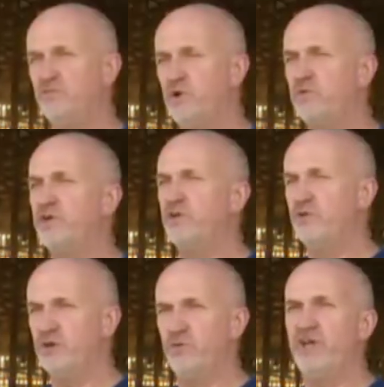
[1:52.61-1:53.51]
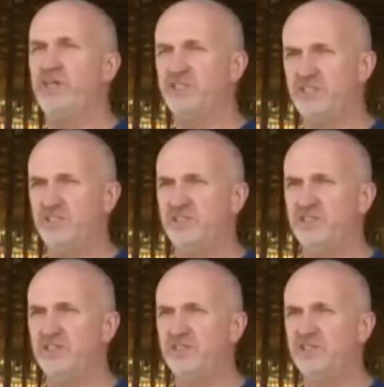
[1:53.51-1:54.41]
when we're doing weights.
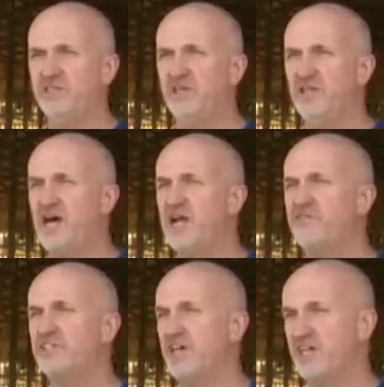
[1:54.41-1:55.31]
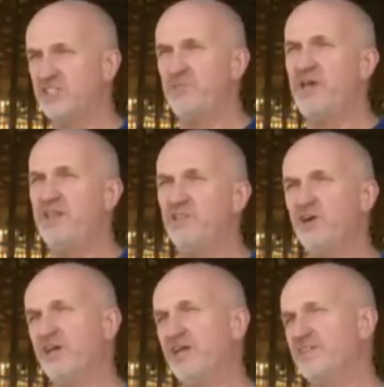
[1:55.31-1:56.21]
A lot of it's estimating,
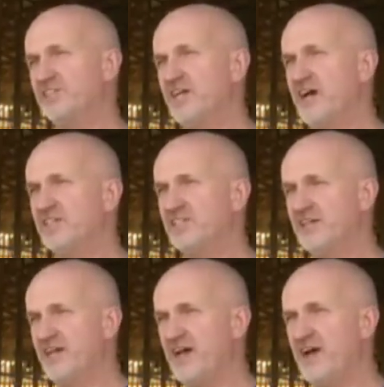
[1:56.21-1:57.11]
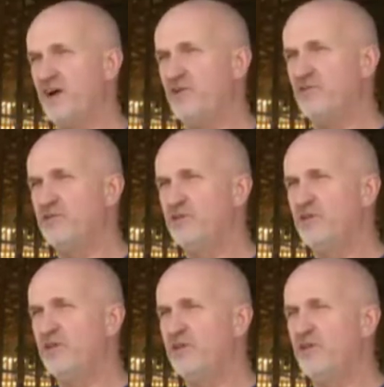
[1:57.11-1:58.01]
looking at the size of the cow.
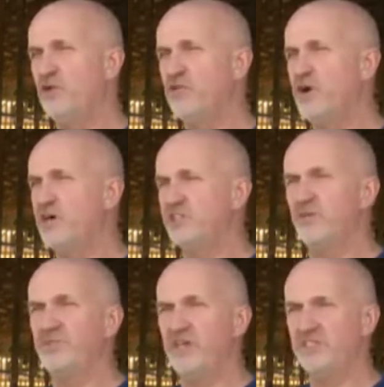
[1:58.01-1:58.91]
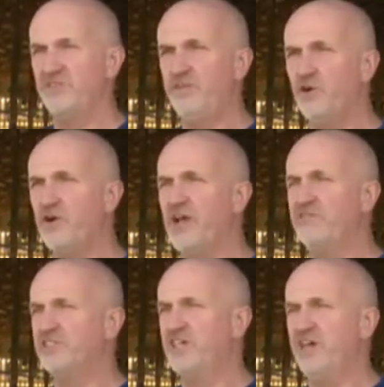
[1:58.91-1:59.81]
There are some things, if you don't have
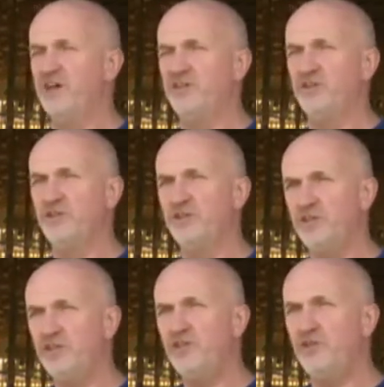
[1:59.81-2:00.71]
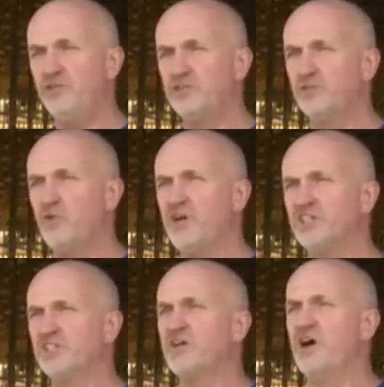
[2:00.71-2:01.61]
a scale, you can use. One
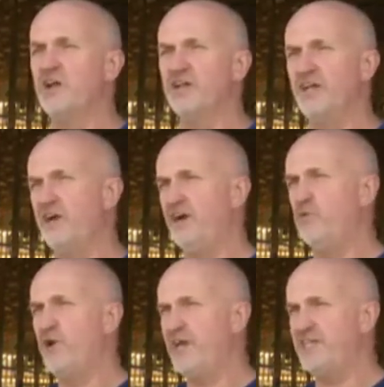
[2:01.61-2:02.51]
is called a dairy weigh